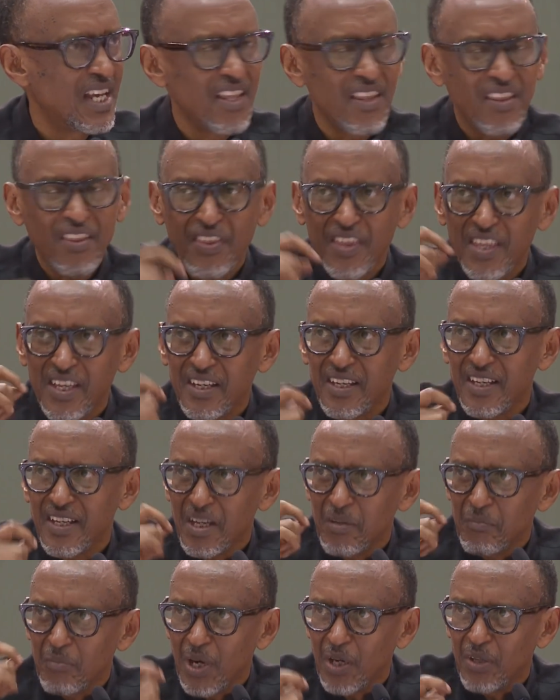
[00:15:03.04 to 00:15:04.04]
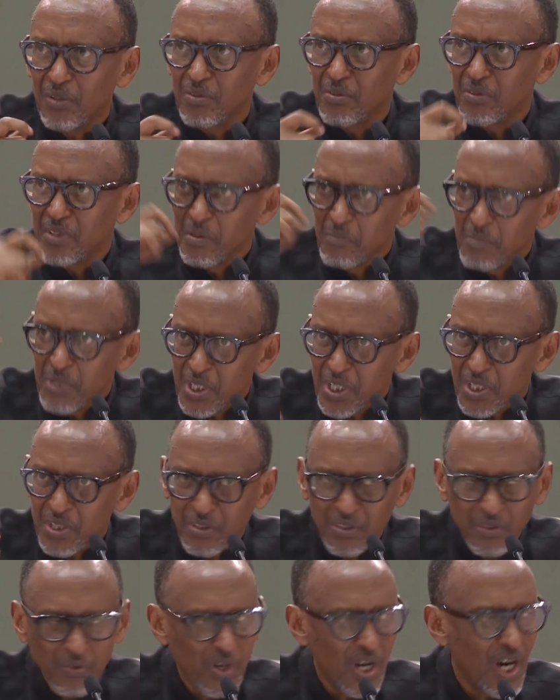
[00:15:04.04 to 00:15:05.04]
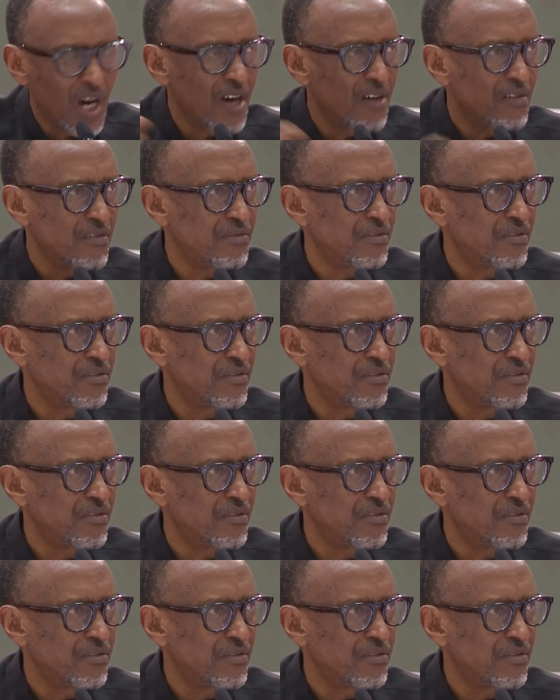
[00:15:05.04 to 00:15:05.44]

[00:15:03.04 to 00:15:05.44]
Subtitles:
thinking about the mission we have,